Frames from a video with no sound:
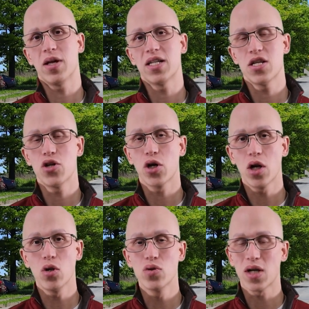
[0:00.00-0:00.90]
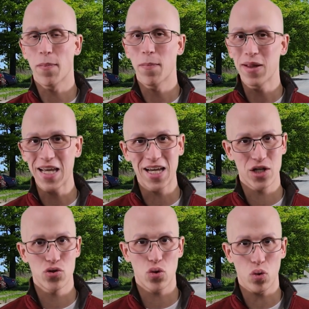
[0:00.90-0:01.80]
the place and you're going to lose
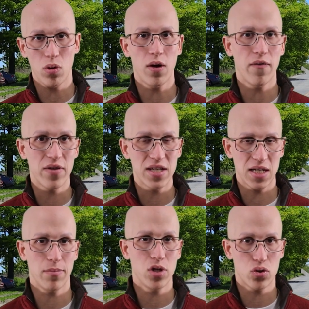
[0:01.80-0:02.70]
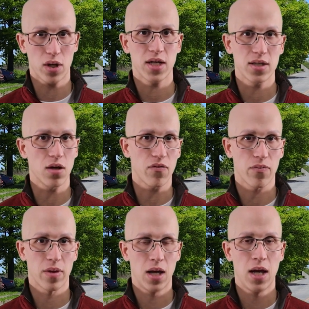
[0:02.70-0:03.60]
complete control of the semi-truck
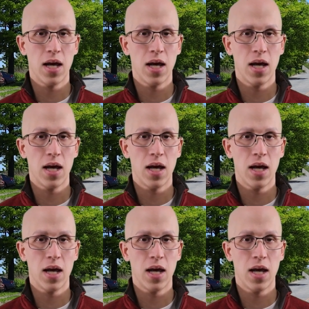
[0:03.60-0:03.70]
itself.